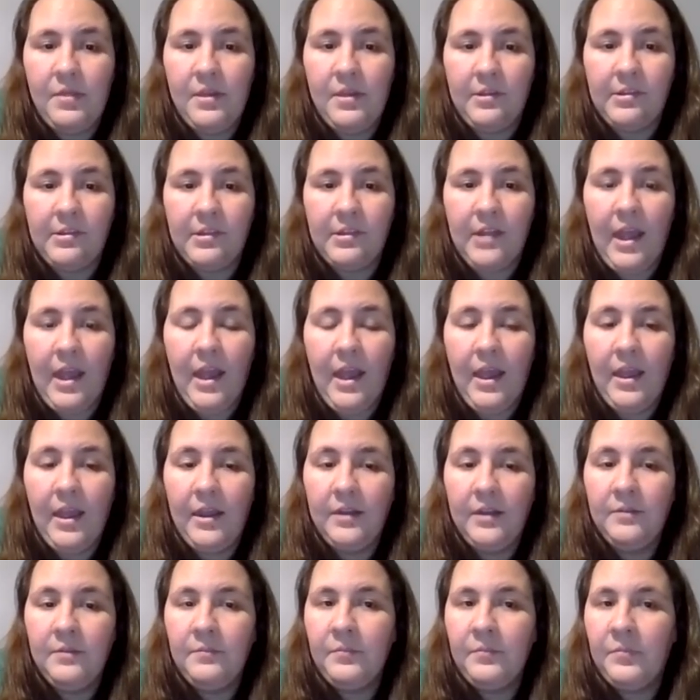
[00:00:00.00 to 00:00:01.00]
be this
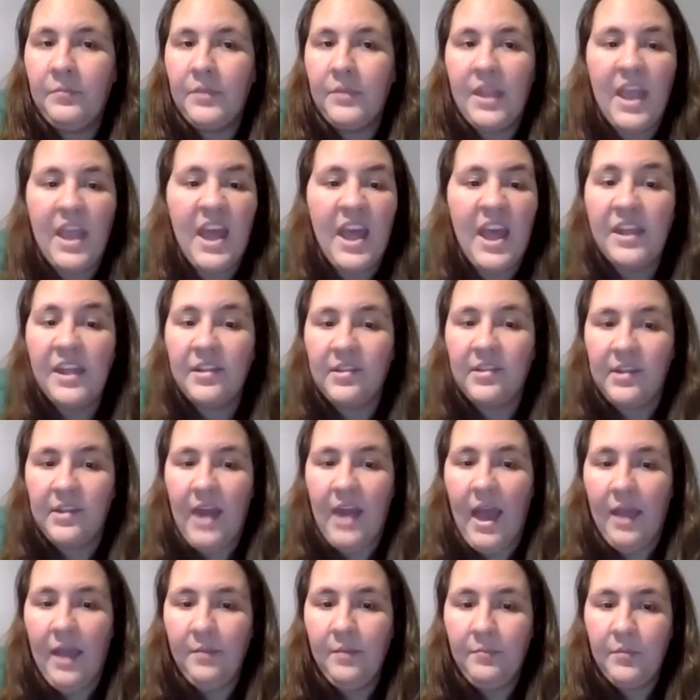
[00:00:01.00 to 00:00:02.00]
side, and it's
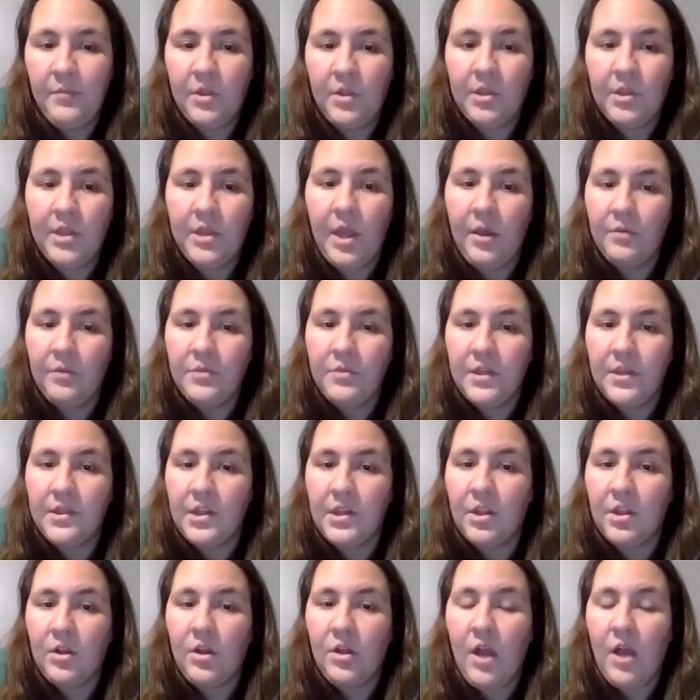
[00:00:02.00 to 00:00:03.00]
not. So does
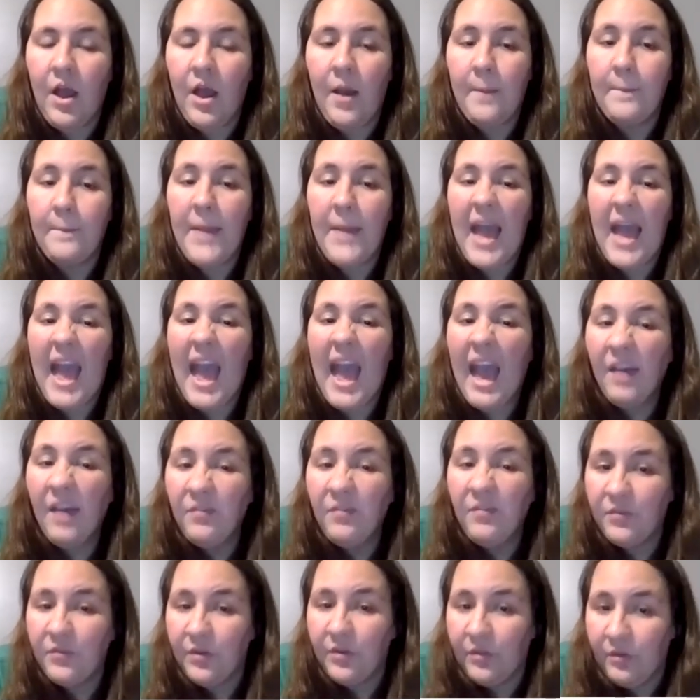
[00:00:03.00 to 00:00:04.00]
it come
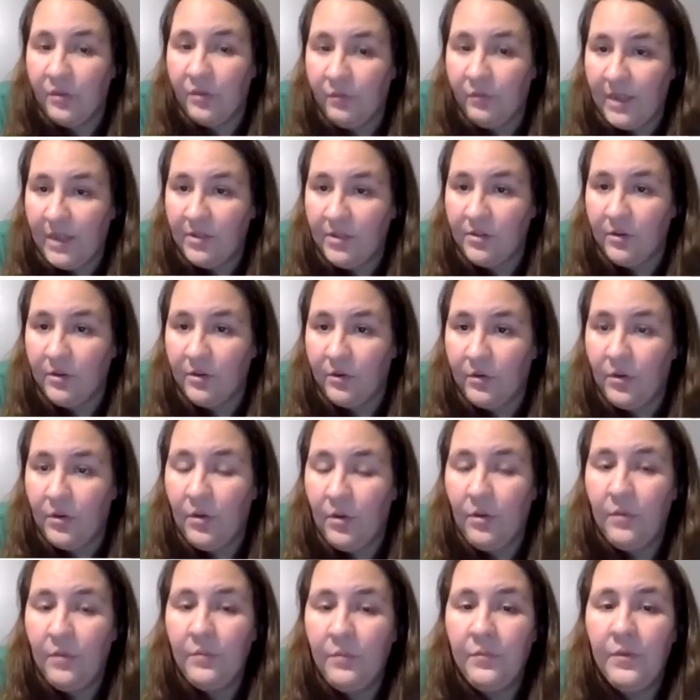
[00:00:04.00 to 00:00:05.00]
after the red
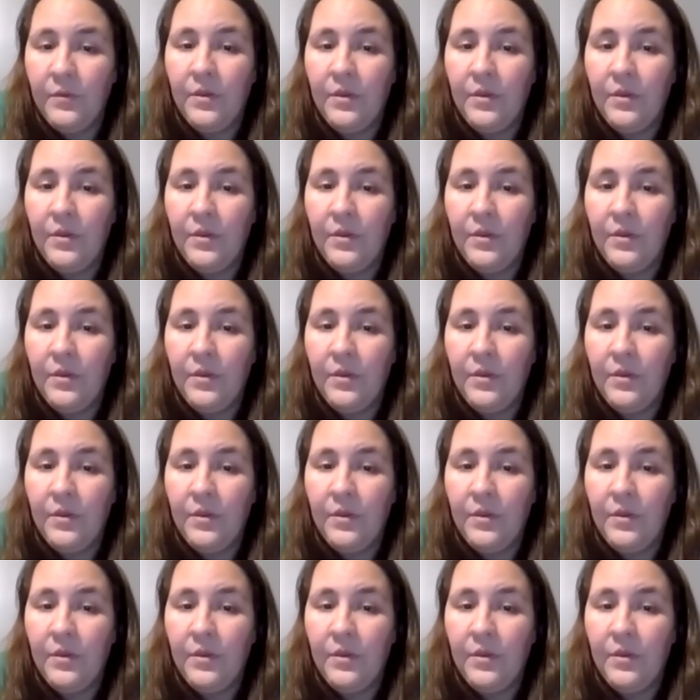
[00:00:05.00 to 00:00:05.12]
circle?